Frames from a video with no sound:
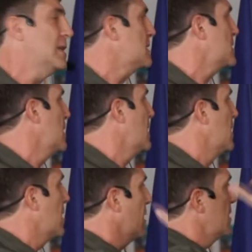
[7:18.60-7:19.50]
this
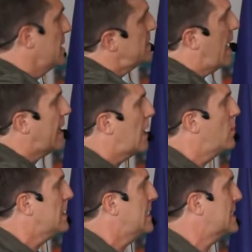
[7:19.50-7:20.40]
uh, this
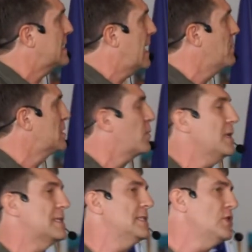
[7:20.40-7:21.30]
echoing these statements where
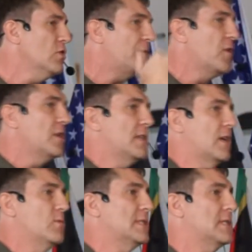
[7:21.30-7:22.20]
he says, "You have heard that
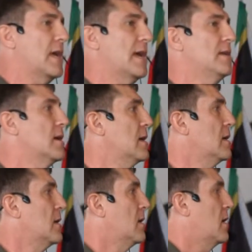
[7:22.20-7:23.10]
it was said,
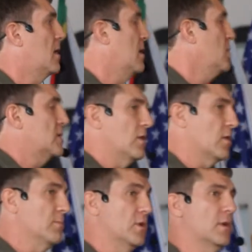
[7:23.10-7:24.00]
uh, you shall
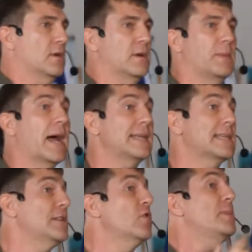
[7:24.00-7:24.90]
not murder," but I
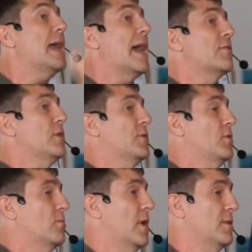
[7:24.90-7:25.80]
say, don't be angry with
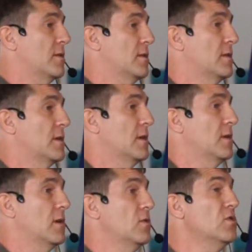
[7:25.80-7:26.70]
your brother.
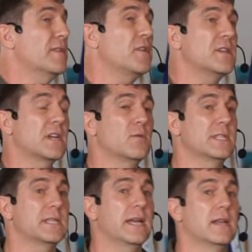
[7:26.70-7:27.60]
You know, you have heard that it
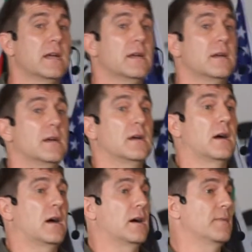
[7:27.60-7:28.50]
was said,
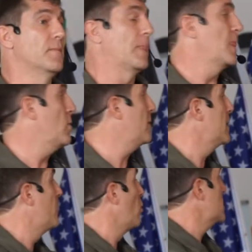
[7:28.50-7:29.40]
um, whoever
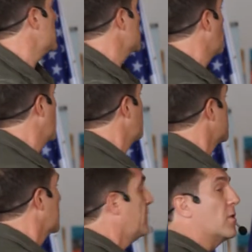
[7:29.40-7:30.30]
divorces his wife
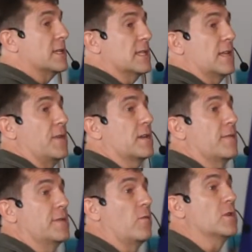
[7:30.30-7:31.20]
must give her a certificate
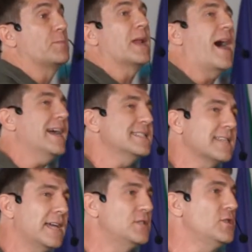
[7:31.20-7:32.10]
of divorce. But I
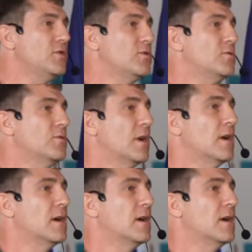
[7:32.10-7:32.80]
say to you,